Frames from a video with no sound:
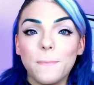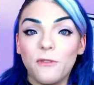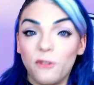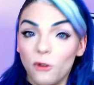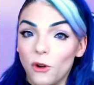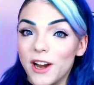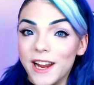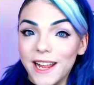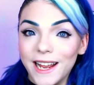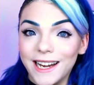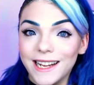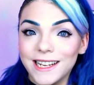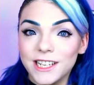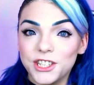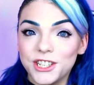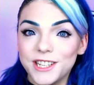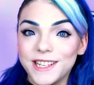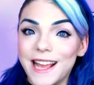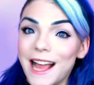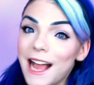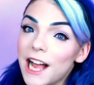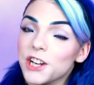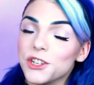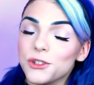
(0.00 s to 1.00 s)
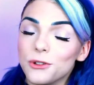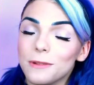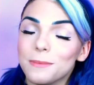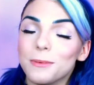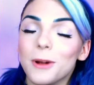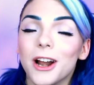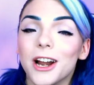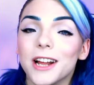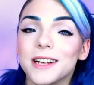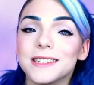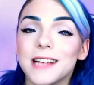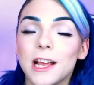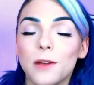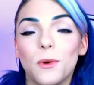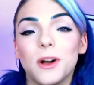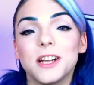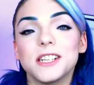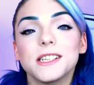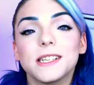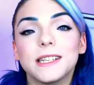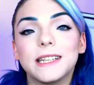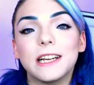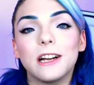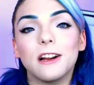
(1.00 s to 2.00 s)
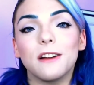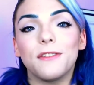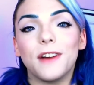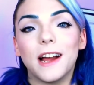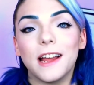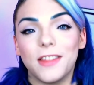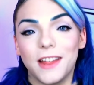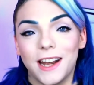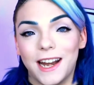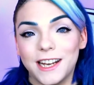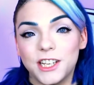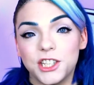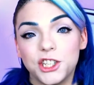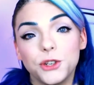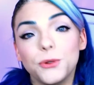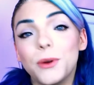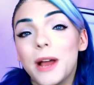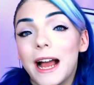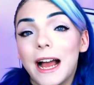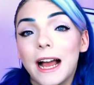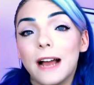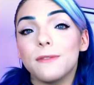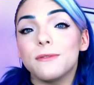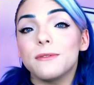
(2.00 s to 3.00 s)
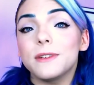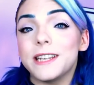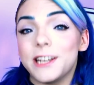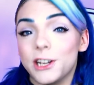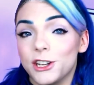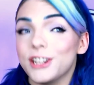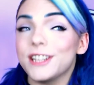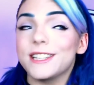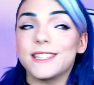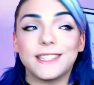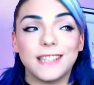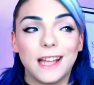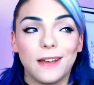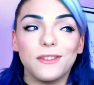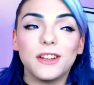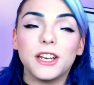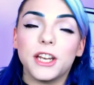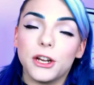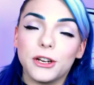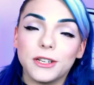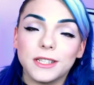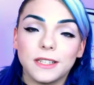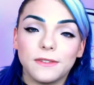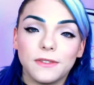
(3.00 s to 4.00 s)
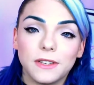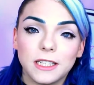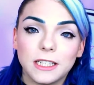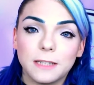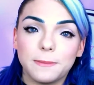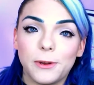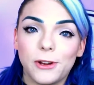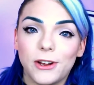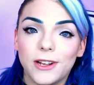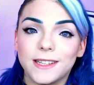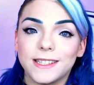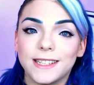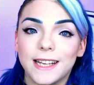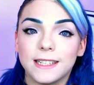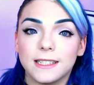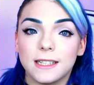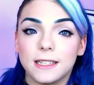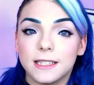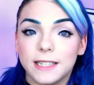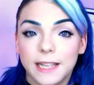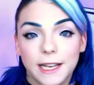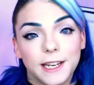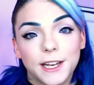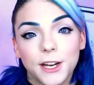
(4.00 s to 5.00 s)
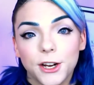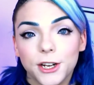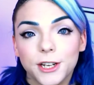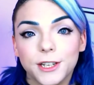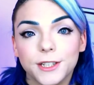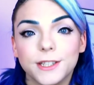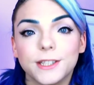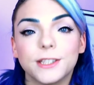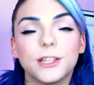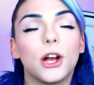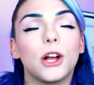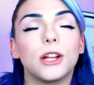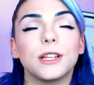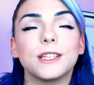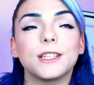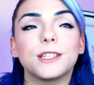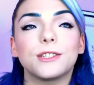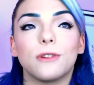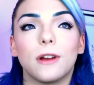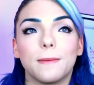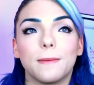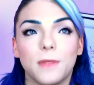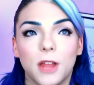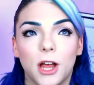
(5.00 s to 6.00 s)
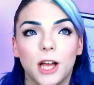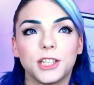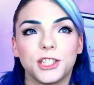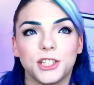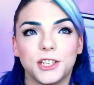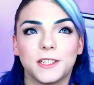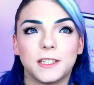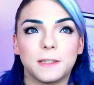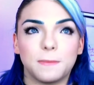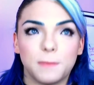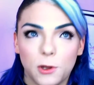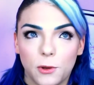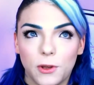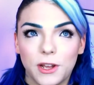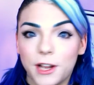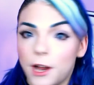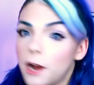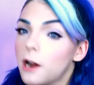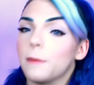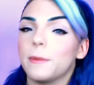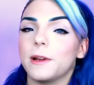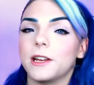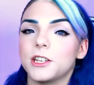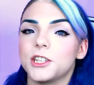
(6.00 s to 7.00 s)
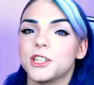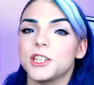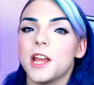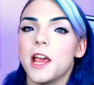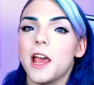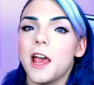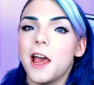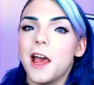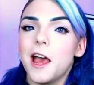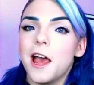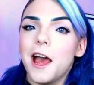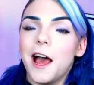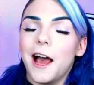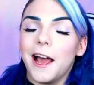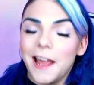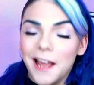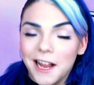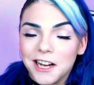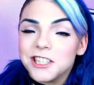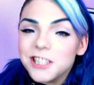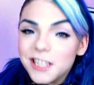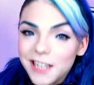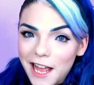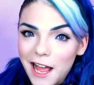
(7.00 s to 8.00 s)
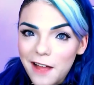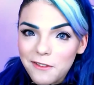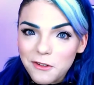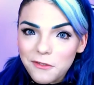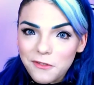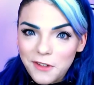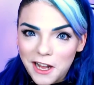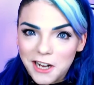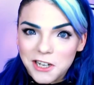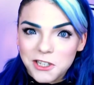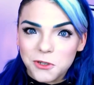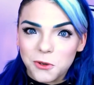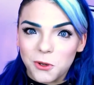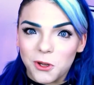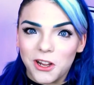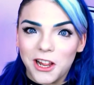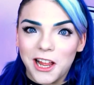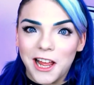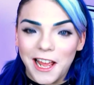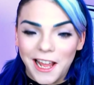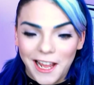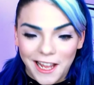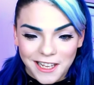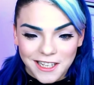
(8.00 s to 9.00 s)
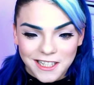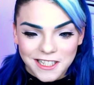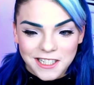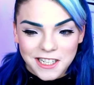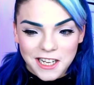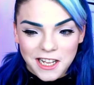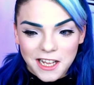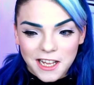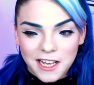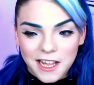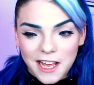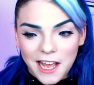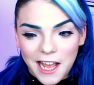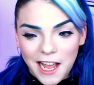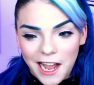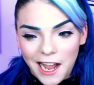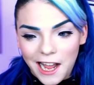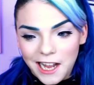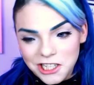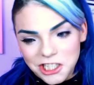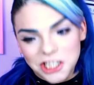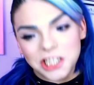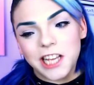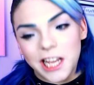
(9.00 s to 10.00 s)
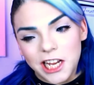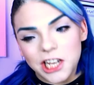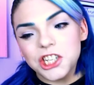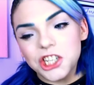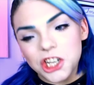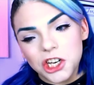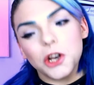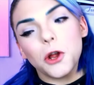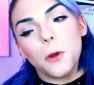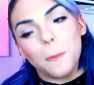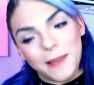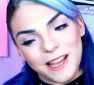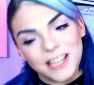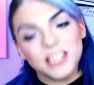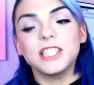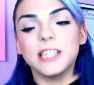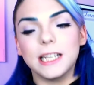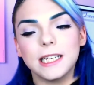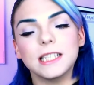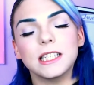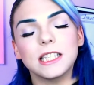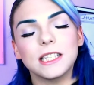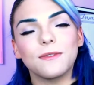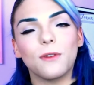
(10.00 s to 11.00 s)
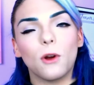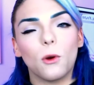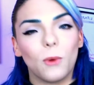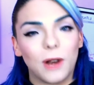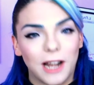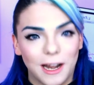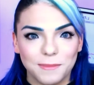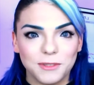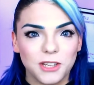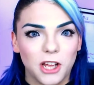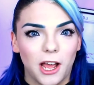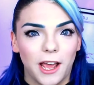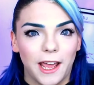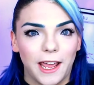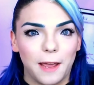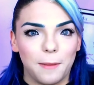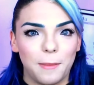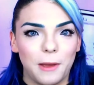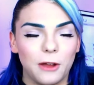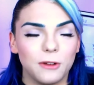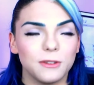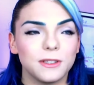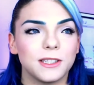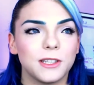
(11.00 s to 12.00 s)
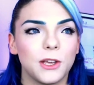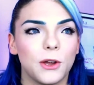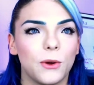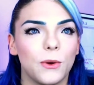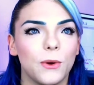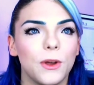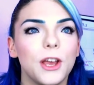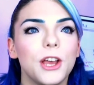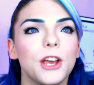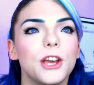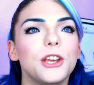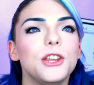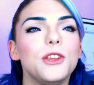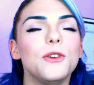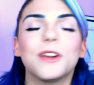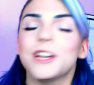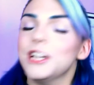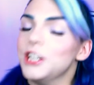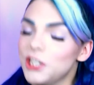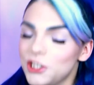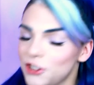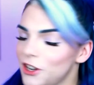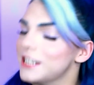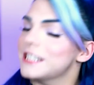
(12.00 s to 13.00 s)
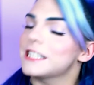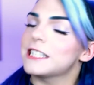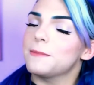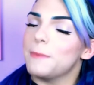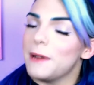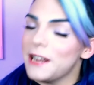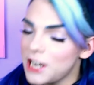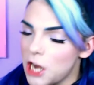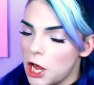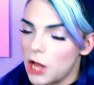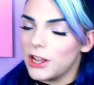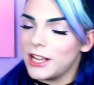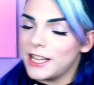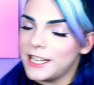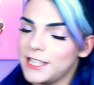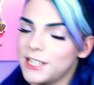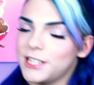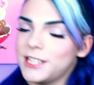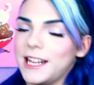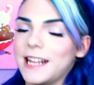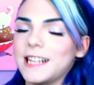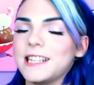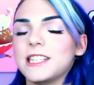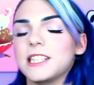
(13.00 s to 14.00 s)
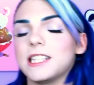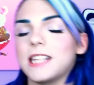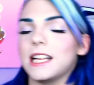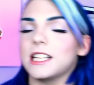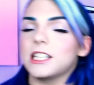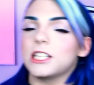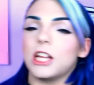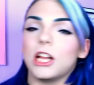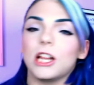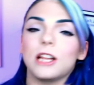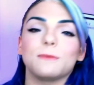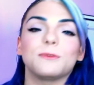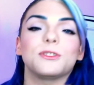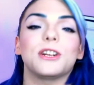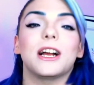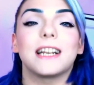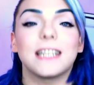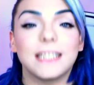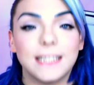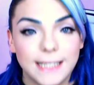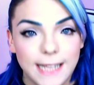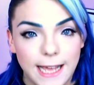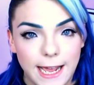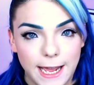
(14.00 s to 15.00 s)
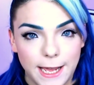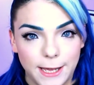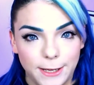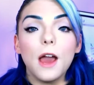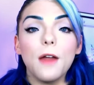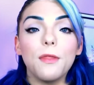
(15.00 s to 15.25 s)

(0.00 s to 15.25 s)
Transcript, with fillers: Before I get into the actual products, I want to clarify that I do have nearly 7 years of experience as a skincare consultant, I'm not just spewing garbage. I actually have a factual and educational basis for what I'm talking about, so you can trust my knowledge. That's all I'm trying to say.